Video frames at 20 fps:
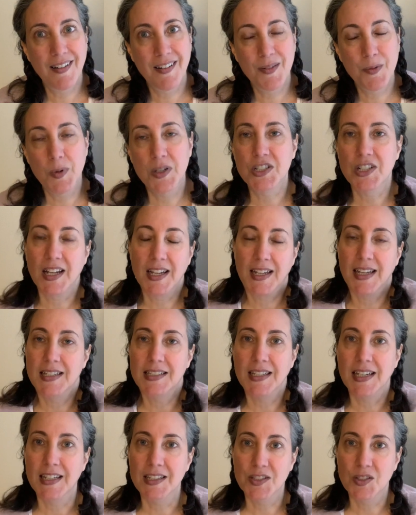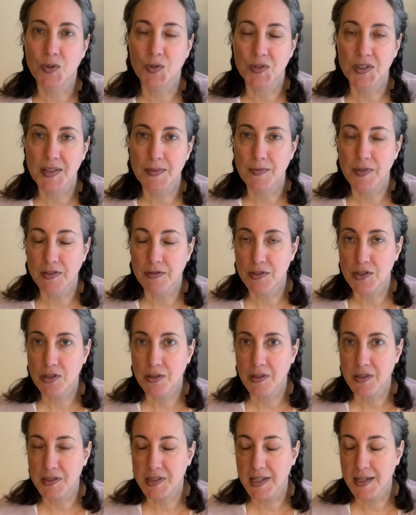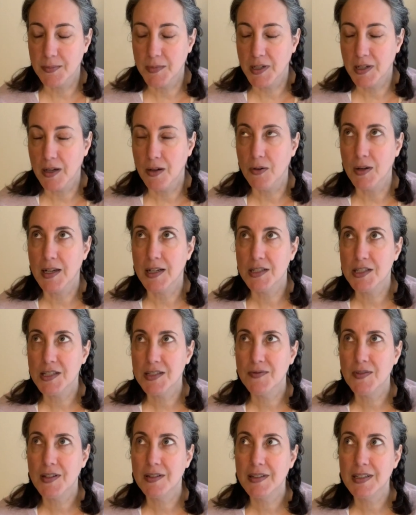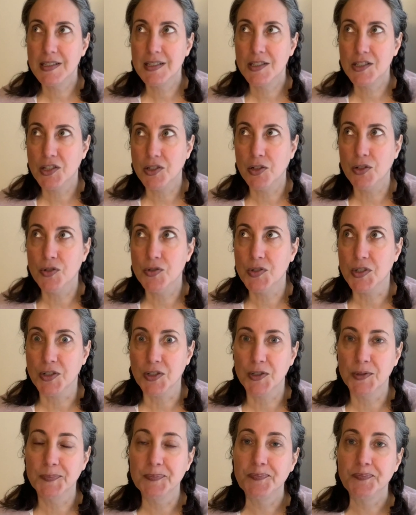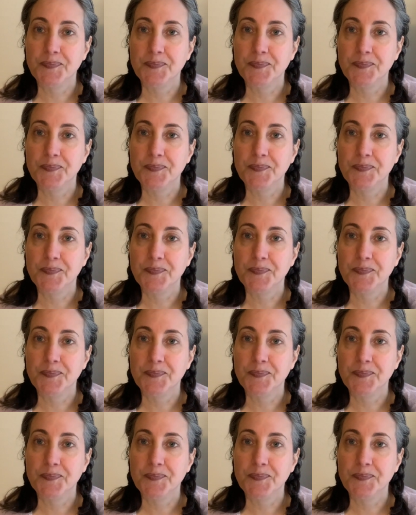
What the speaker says: Which I guess I had told some villager a long time ago, and I just felt like such a loser.